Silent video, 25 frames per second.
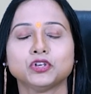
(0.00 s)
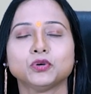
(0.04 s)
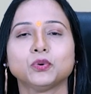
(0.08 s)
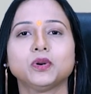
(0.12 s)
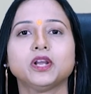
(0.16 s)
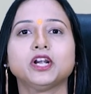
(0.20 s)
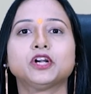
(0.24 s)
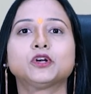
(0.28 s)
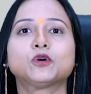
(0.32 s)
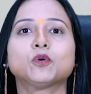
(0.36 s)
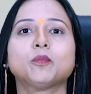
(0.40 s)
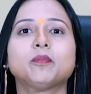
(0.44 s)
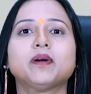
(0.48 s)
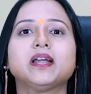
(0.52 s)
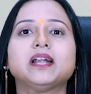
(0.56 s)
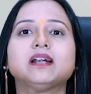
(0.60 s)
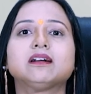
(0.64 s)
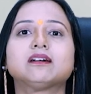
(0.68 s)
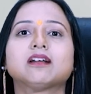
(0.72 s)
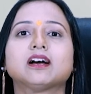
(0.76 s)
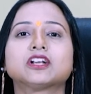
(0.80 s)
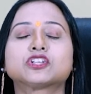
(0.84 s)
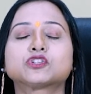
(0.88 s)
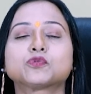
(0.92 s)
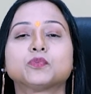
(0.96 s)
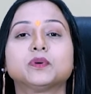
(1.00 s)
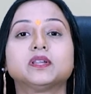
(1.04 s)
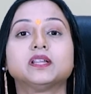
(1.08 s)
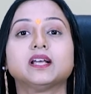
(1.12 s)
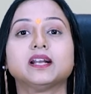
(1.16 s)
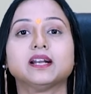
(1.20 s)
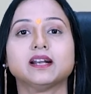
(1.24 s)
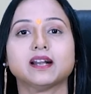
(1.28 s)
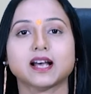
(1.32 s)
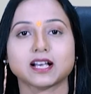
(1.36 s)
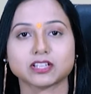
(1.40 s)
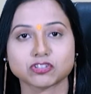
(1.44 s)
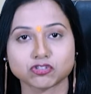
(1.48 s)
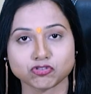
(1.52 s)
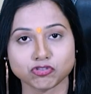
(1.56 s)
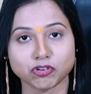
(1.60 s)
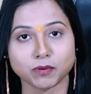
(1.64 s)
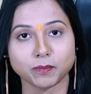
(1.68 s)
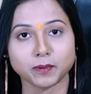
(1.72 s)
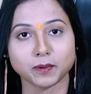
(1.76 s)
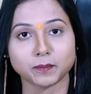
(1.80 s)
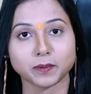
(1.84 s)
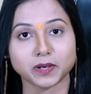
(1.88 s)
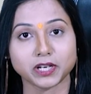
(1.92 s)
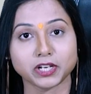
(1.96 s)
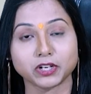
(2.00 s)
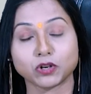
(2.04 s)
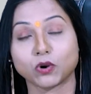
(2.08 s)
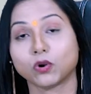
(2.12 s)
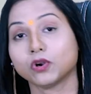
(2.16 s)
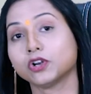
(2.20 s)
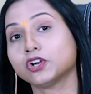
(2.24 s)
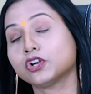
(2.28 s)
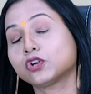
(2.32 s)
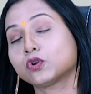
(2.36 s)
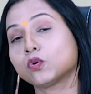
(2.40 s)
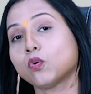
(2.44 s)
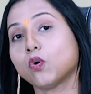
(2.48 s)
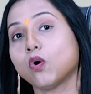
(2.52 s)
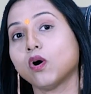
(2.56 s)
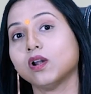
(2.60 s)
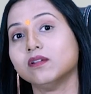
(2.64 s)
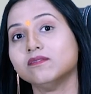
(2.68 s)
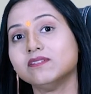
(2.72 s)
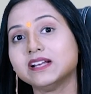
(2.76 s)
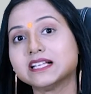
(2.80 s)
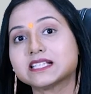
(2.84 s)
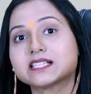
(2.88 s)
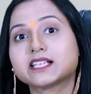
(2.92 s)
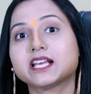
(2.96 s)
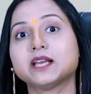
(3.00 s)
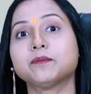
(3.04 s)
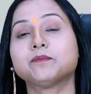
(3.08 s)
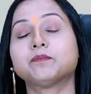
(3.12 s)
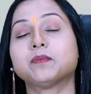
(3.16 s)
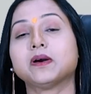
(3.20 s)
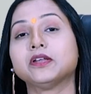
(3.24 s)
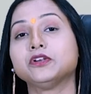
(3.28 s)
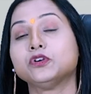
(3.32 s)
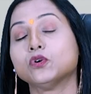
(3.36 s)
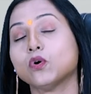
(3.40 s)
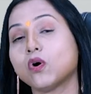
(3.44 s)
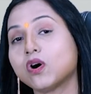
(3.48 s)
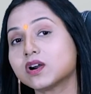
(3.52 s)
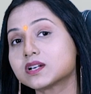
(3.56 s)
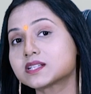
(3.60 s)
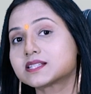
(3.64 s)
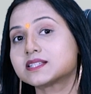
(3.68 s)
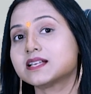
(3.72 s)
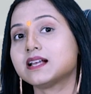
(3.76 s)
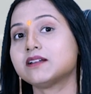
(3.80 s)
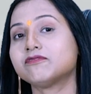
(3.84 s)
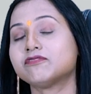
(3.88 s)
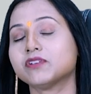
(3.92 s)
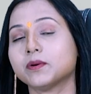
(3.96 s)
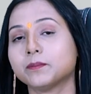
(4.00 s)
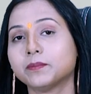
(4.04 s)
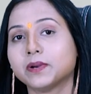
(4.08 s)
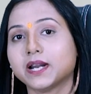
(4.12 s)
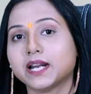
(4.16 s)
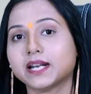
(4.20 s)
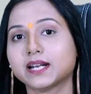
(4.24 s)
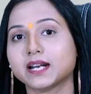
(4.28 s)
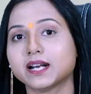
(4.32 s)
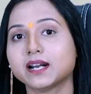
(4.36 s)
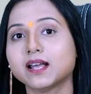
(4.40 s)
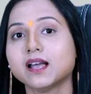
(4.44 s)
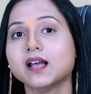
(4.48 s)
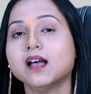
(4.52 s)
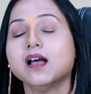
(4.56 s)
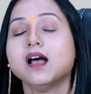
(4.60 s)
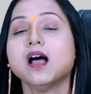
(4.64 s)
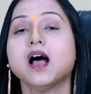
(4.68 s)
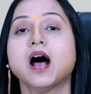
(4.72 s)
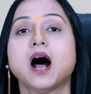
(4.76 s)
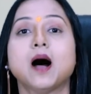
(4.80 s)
You need to be in touch with the industry people in order to always keep yourself updated